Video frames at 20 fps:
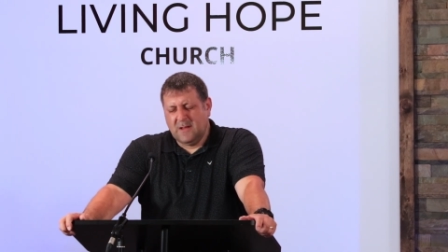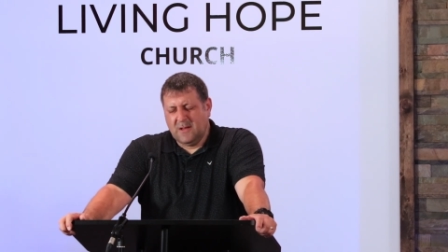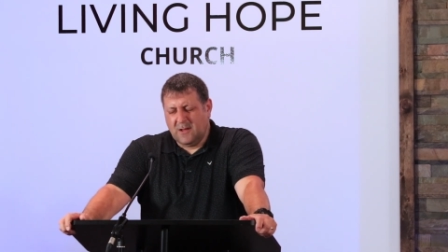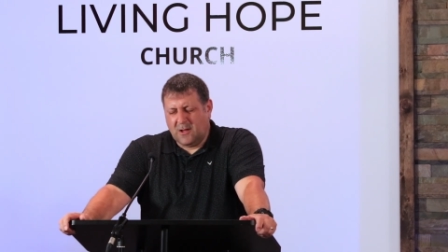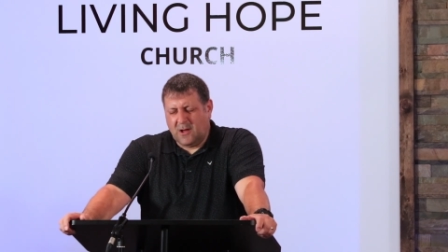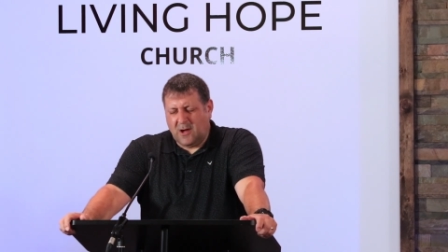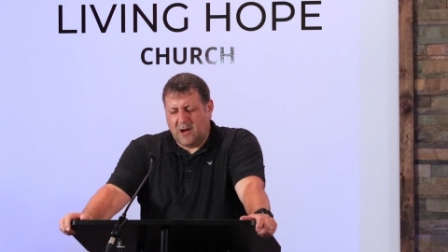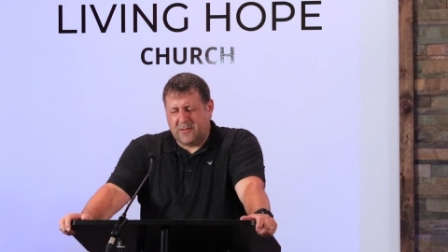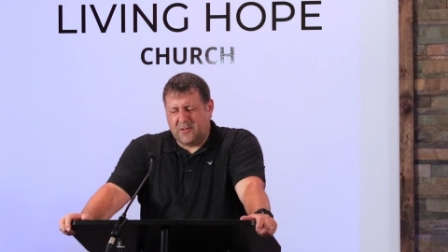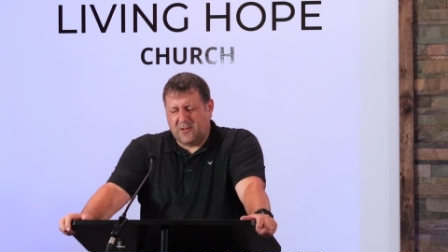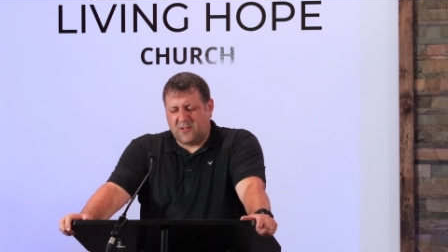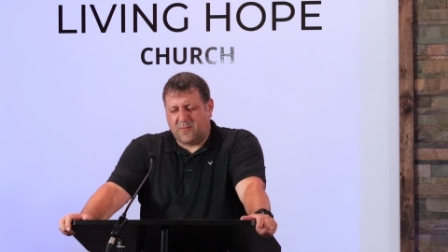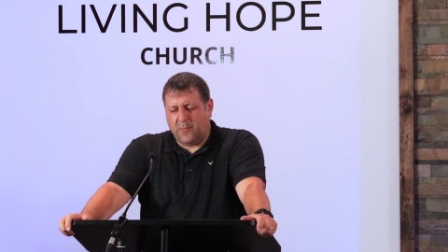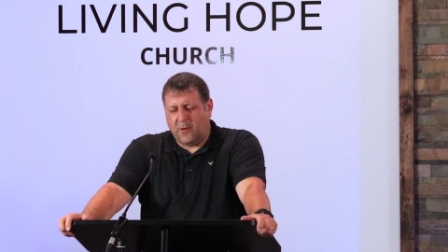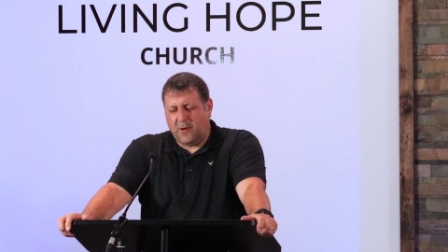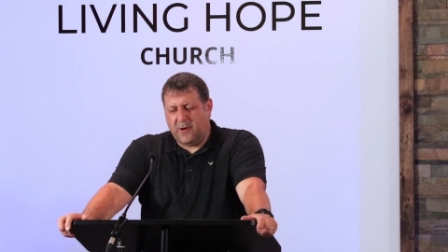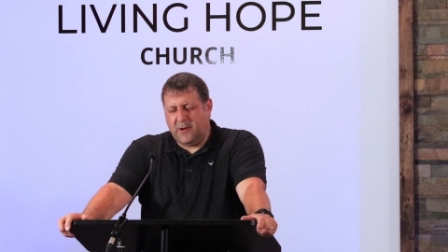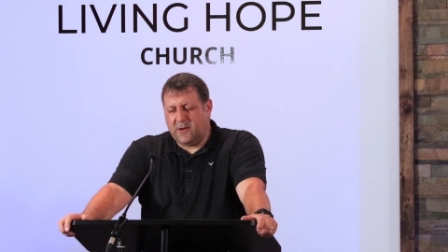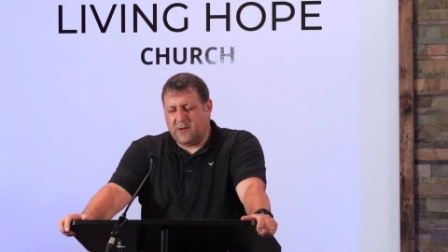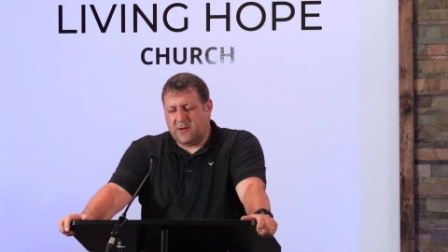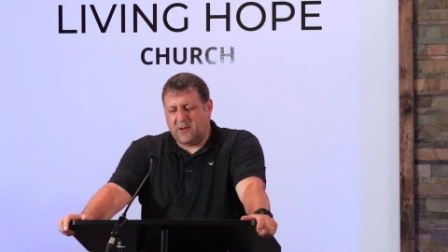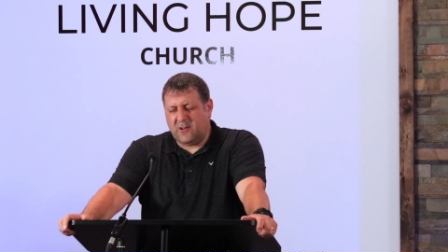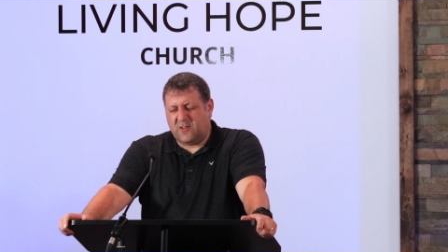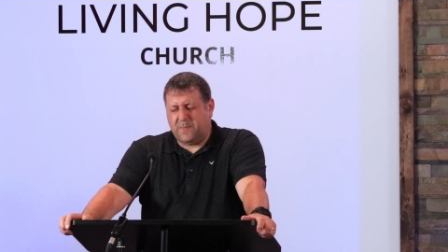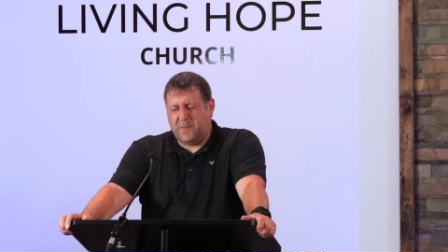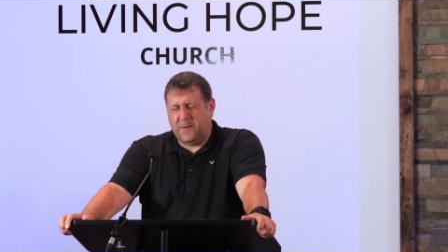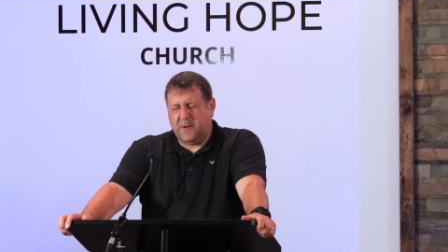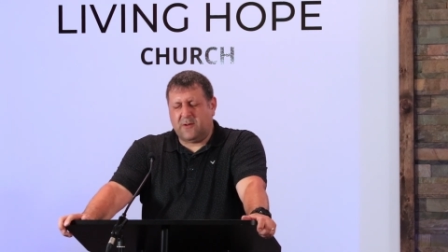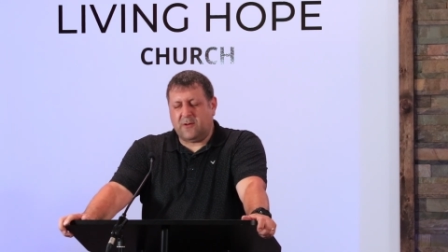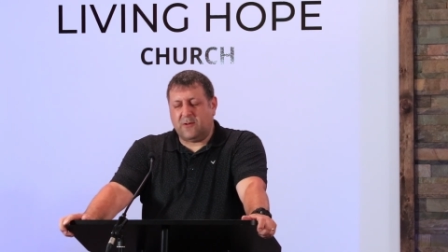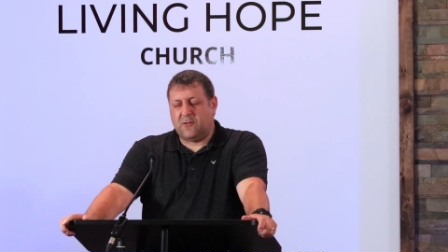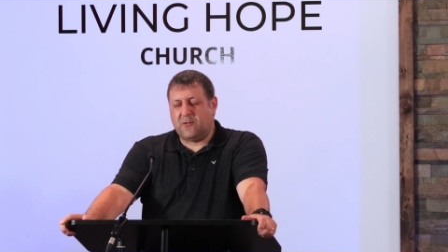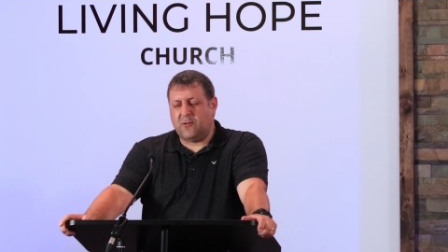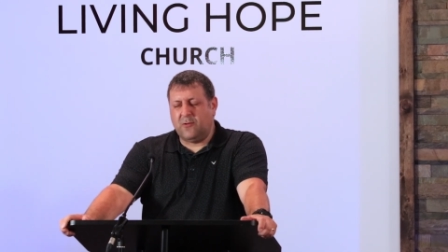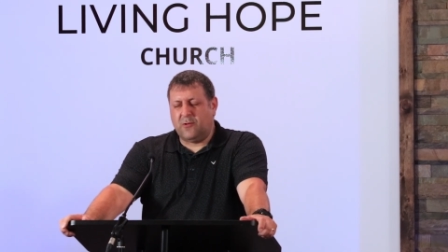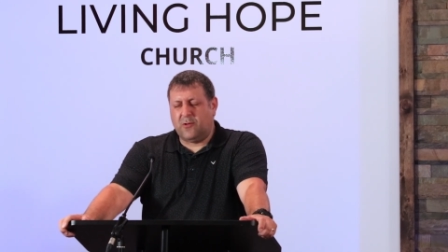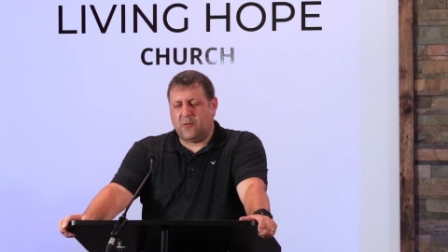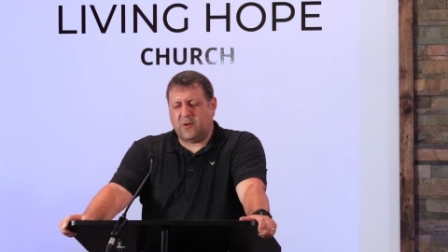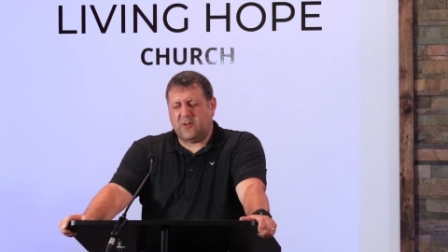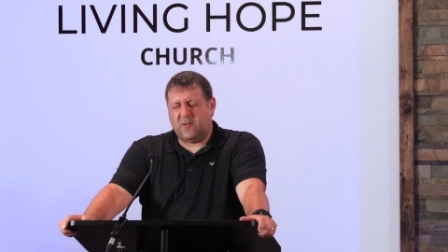God, this morning you're going to speak your
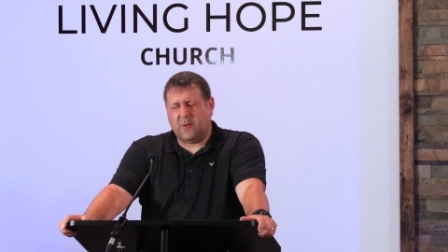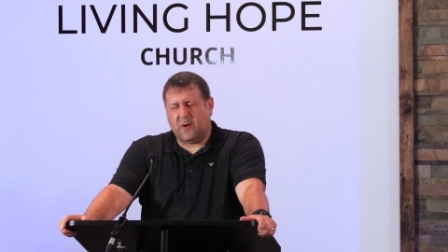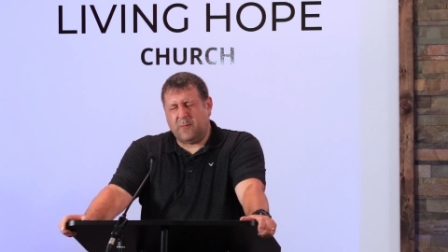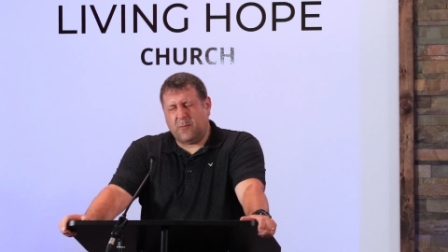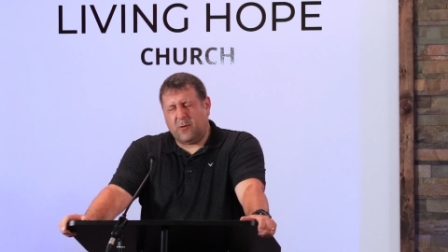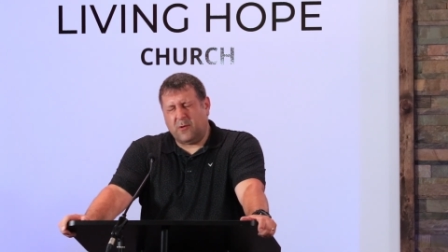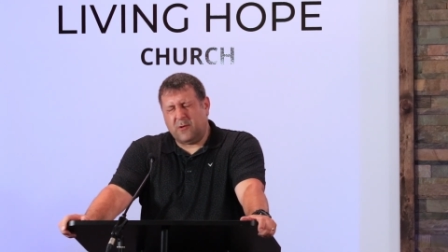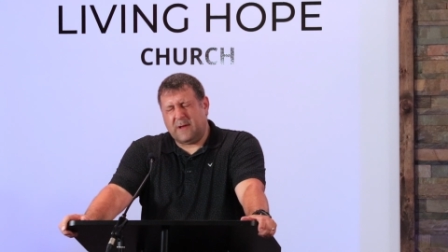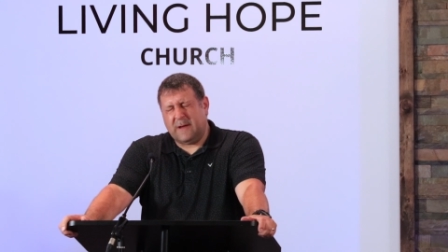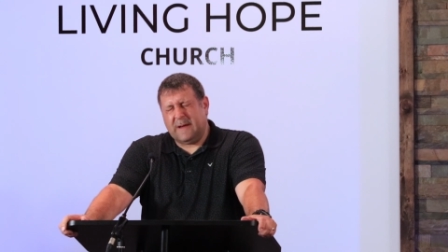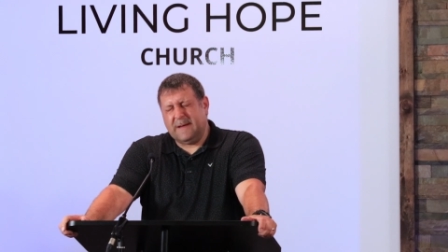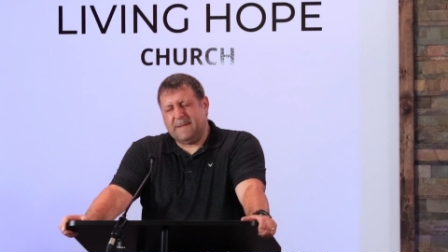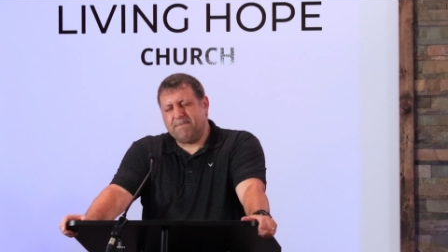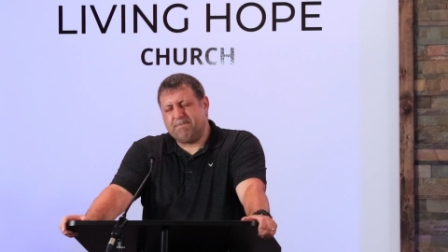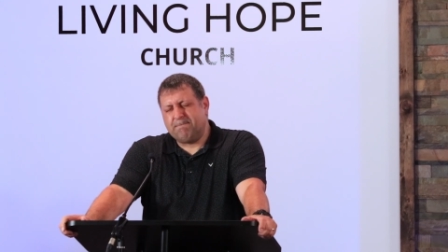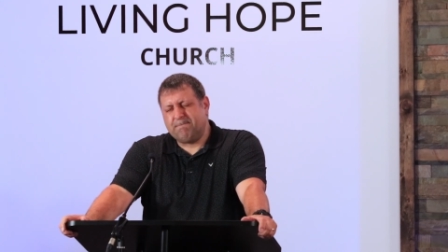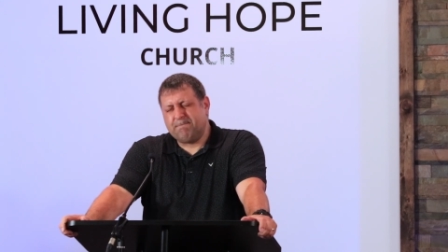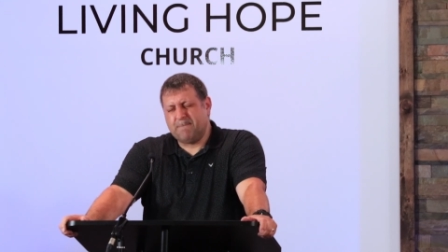truth to us one more time.